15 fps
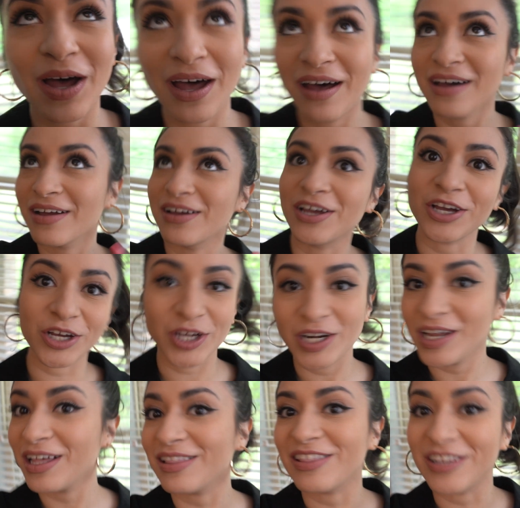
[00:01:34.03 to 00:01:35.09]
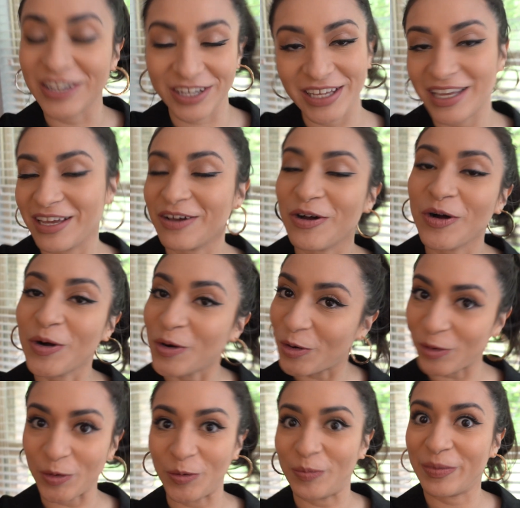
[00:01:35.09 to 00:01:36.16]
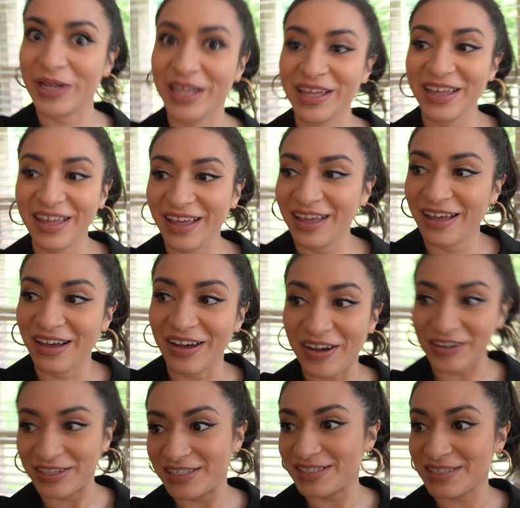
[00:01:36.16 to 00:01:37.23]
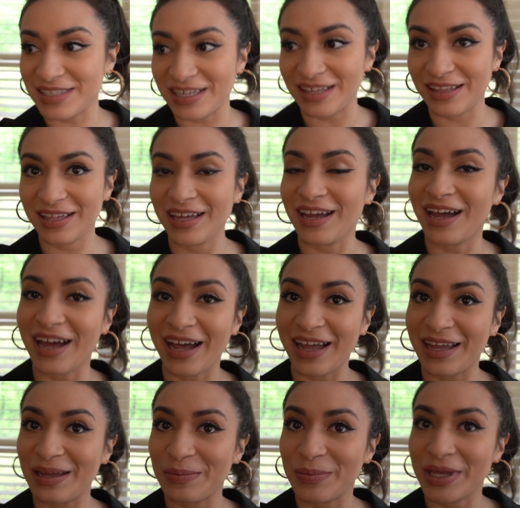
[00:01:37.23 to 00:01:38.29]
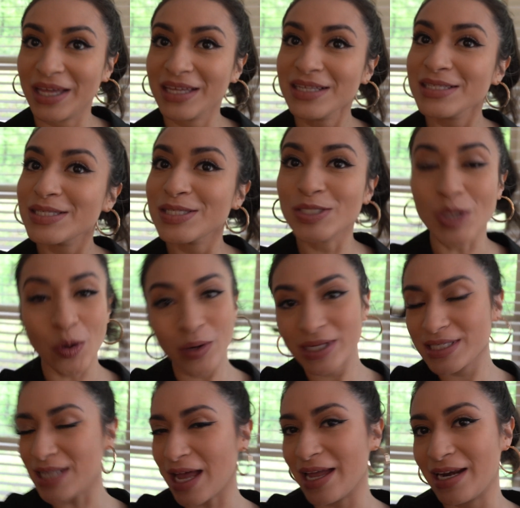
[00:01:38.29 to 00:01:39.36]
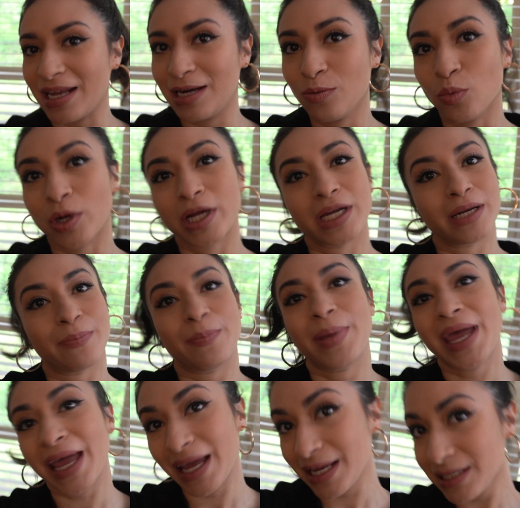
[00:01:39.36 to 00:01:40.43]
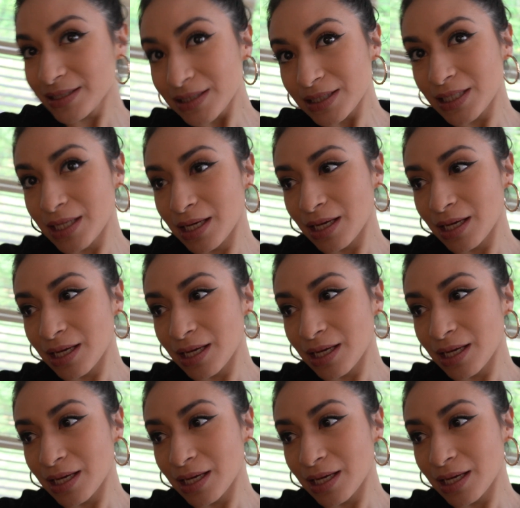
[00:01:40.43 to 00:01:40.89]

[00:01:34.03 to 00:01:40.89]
a good looking home. Honestly, I'm so excited. We're gonna paint,